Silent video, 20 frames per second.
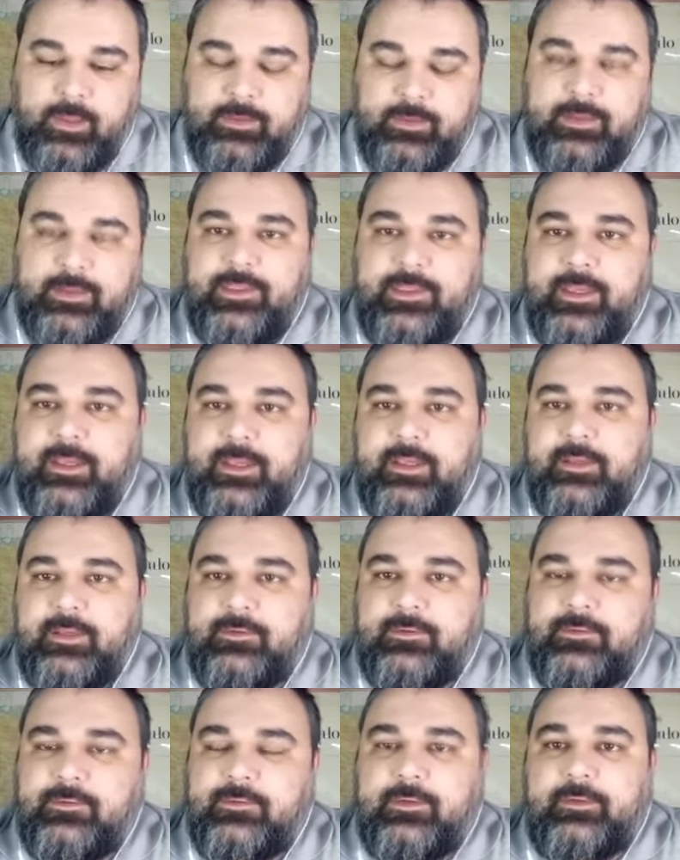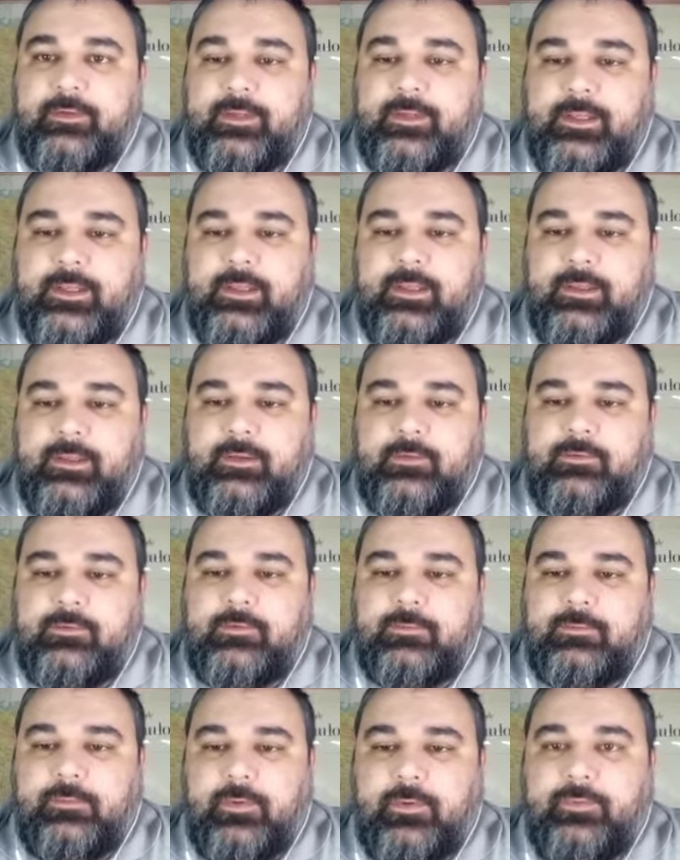The thing is,
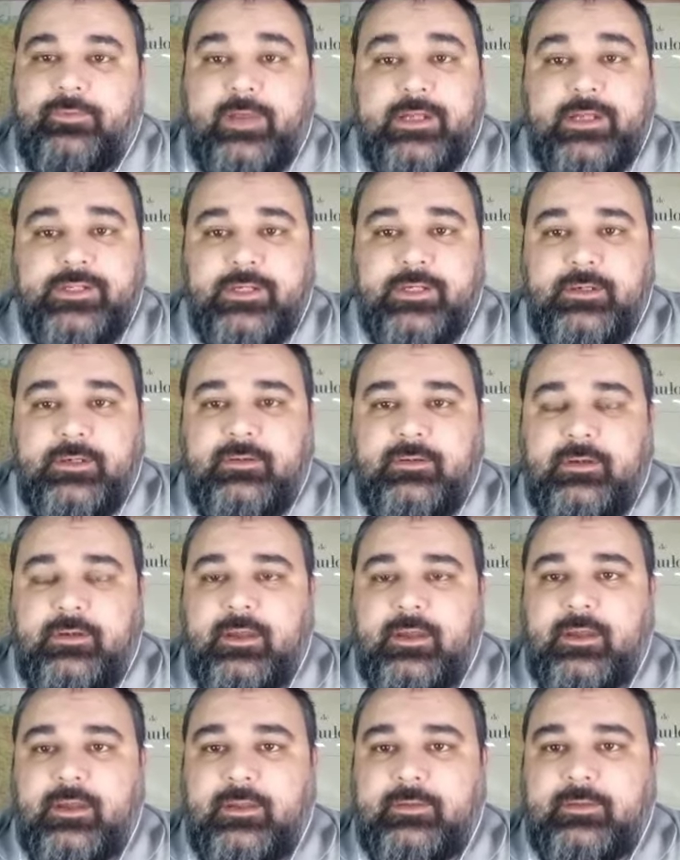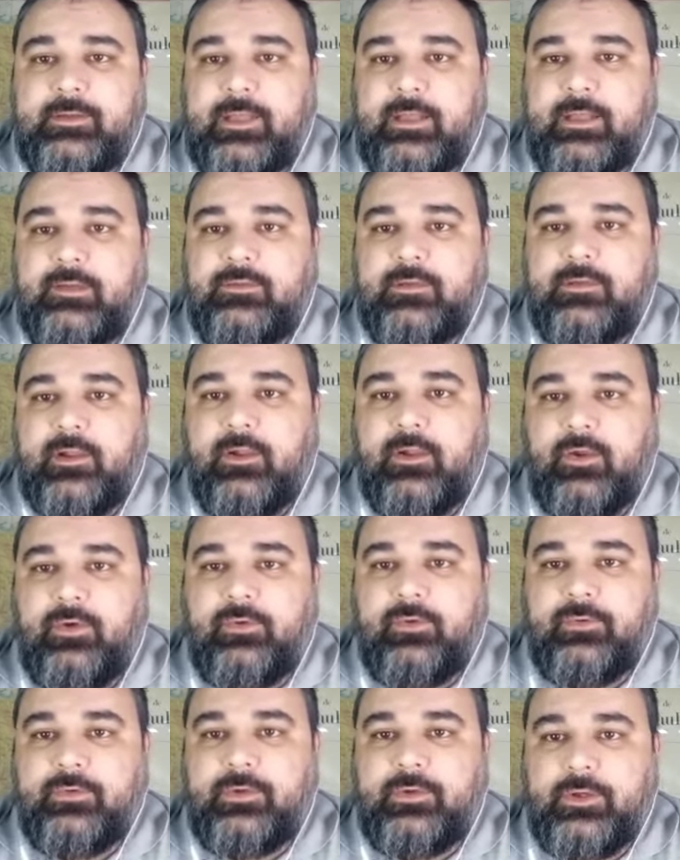this profession takes a
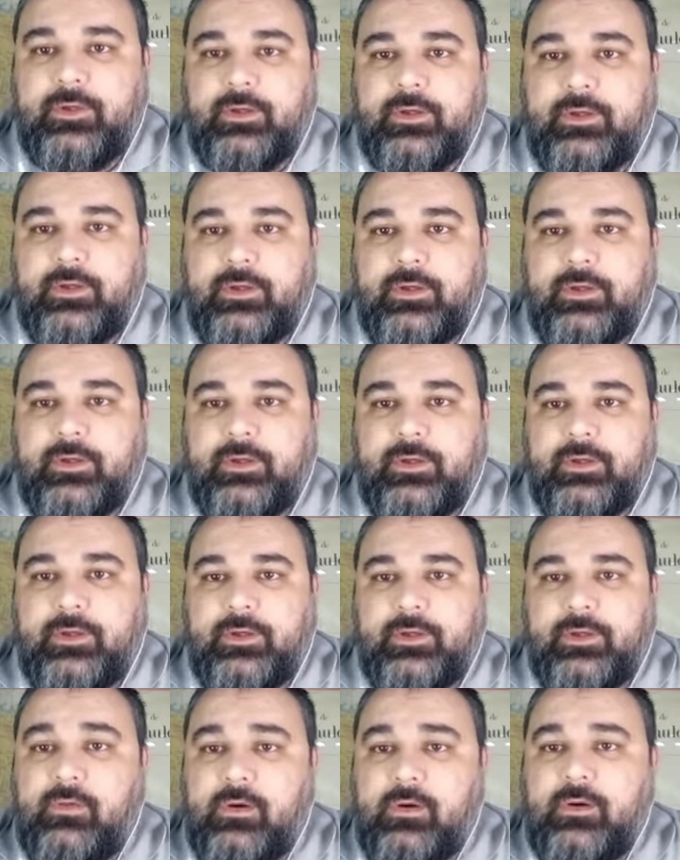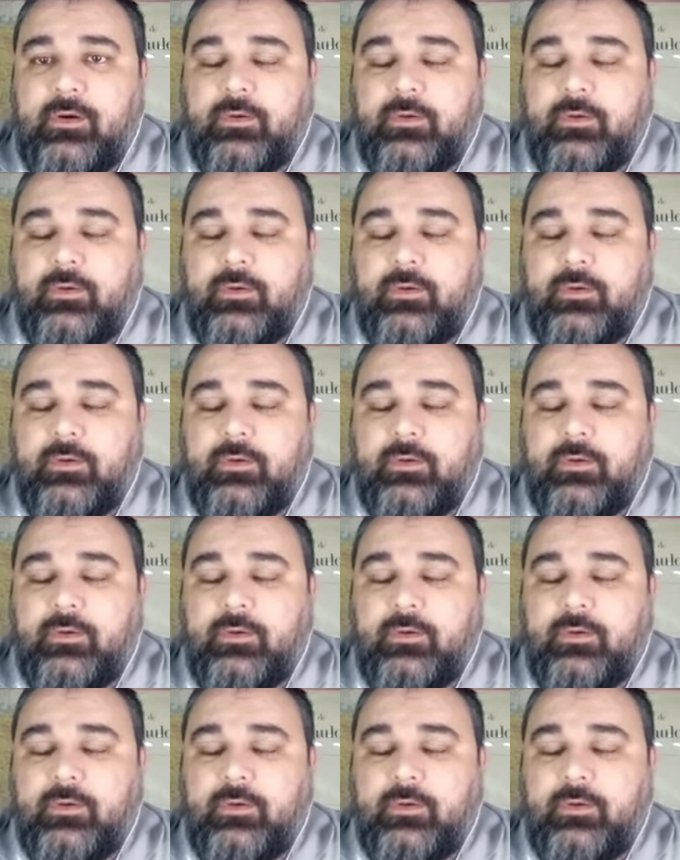long toll on